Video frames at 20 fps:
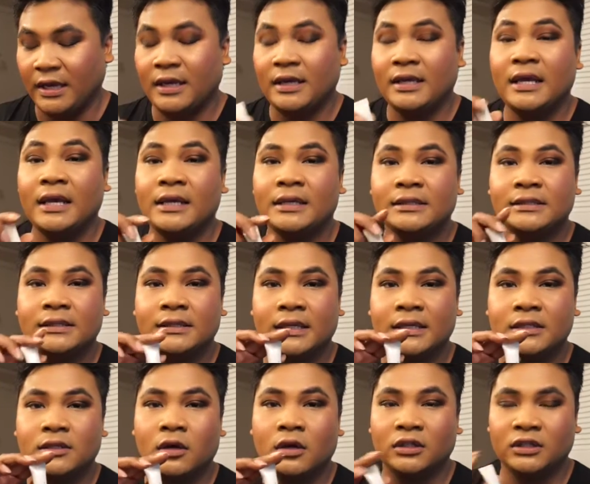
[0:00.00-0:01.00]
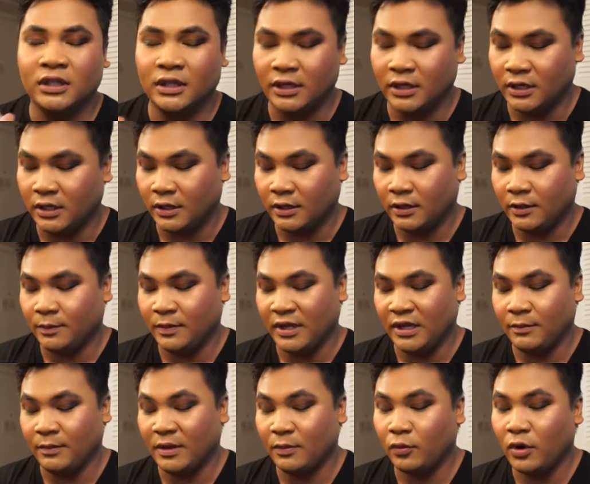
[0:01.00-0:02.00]
NYX. It's called the
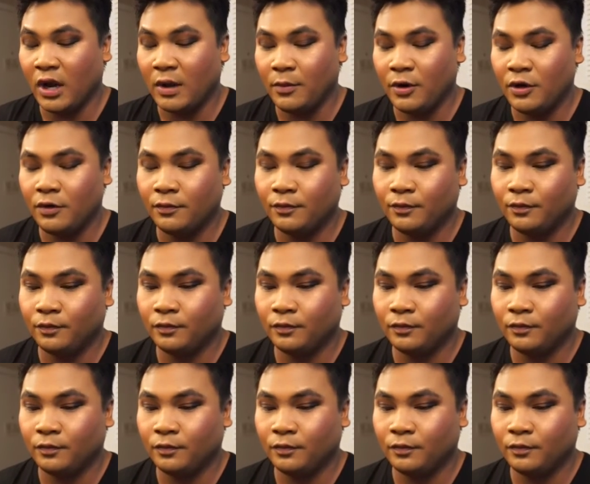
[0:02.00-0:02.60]
Pigment Primer.